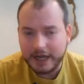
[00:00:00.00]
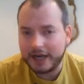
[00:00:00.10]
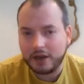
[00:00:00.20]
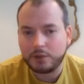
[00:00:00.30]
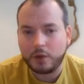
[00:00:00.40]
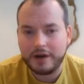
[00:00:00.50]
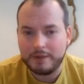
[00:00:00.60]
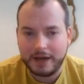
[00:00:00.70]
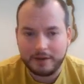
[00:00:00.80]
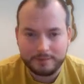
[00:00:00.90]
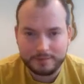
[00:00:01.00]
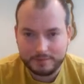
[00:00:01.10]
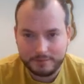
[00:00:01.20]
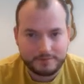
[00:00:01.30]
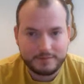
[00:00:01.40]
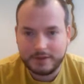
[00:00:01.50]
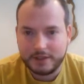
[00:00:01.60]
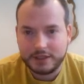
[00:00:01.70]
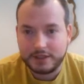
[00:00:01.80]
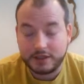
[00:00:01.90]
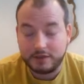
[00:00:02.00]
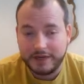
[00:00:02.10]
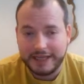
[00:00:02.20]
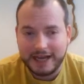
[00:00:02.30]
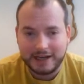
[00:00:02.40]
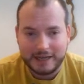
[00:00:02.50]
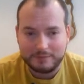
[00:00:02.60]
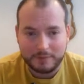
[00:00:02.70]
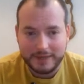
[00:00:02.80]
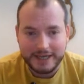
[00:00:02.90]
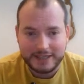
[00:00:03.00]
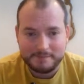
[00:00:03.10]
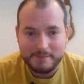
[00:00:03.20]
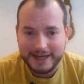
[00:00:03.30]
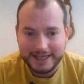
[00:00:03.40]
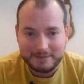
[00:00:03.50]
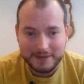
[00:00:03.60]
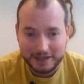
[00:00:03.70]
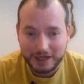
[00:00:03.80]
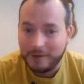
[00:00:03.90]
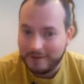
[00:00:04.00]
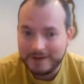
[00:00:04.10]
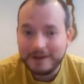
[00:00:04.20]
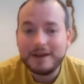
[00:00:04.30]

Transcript: And I was worried about, because I couldn't really calculate properly here because I'm panicking about the clock,